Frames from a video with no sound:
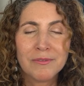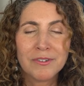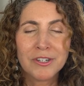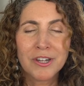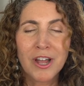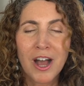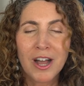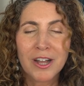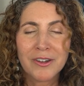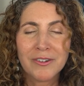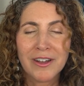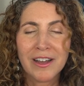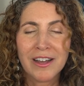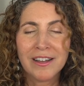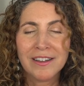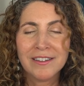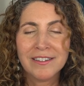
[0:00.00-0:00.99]

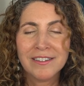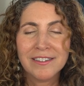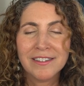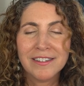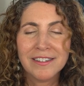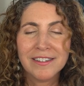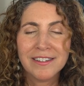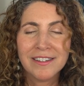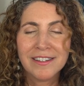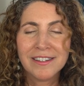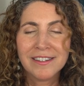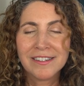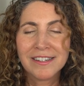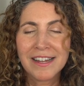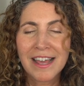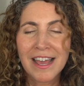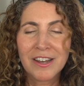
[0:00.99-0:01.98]
chakra
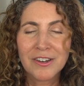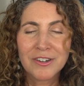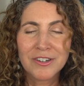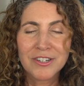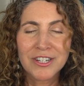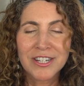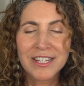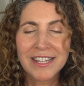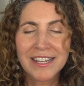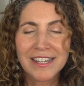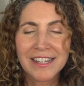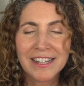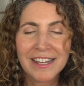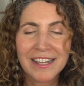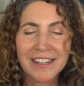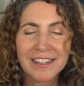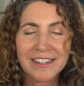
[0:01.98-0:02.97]
is an energy
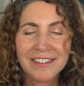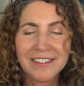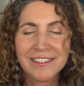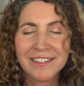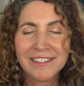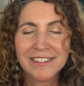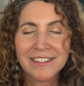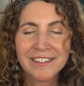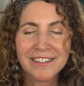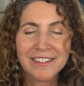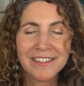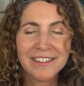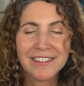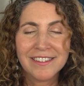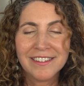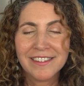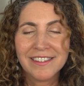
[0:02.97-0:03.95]
healing.
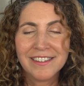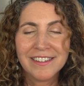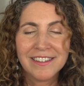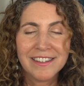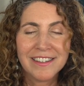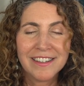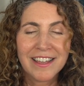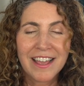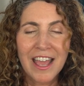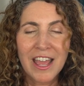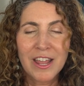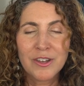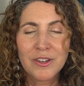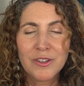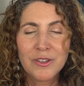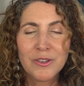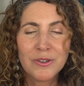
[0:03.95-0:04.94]

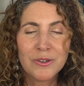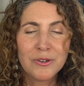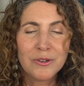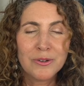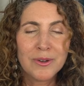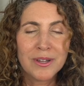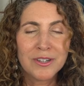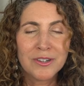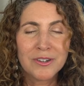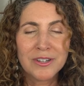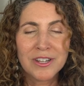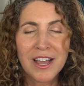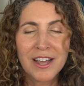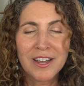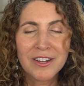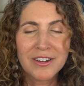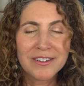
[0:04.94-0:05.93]
And you and your
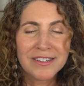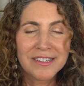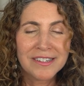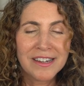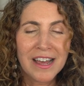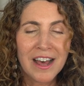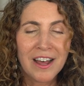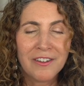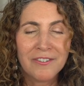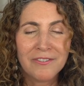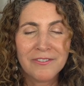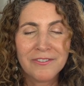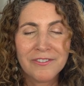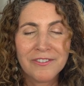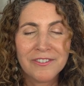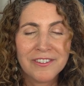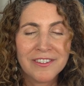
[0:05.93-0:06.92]
younger
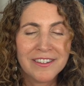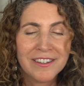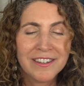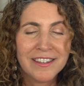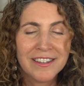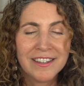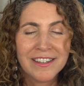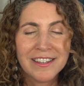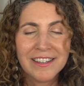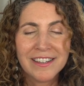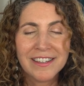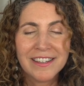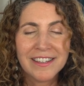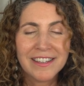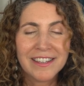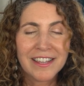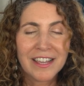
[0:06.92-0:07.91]
self
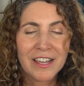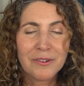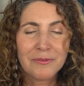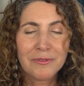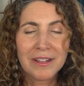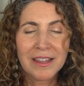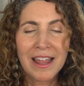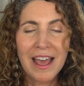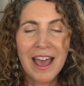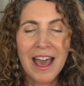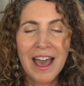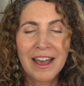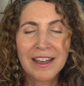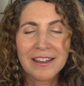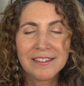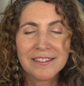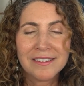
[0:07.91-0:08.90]
can
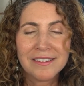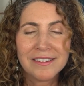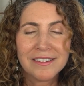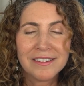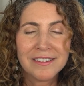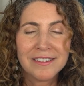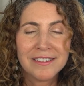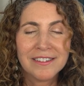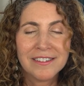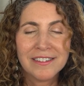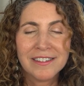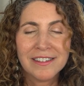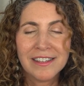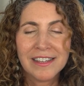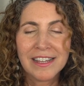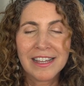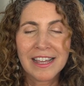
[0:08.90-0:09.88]
relax,
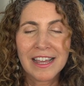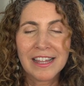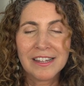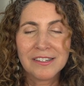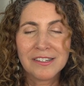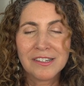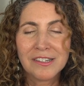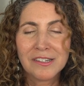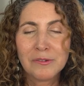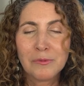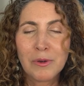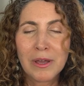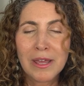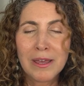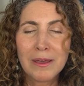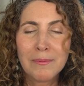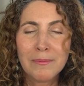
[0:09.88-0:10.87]
can
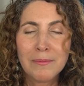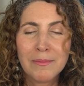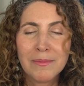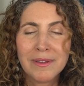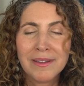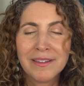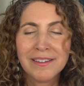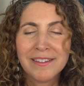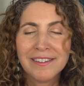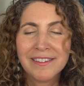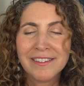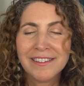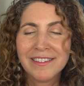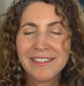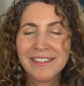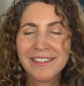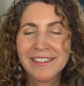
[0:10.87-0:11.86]
swim,
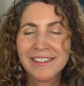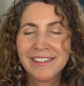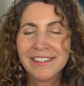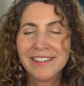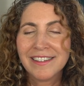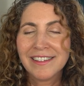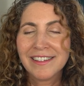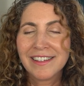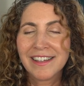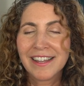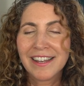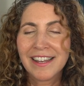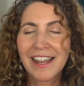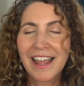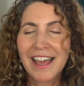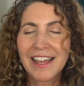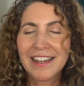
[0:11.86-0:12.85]

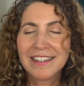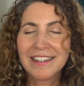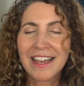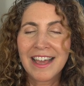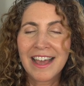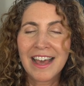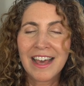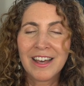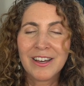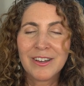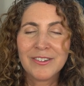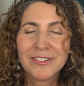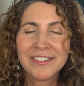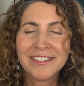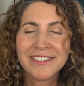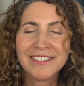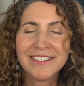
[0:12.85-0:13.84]
can lie
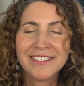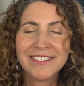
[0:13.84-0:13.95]
down,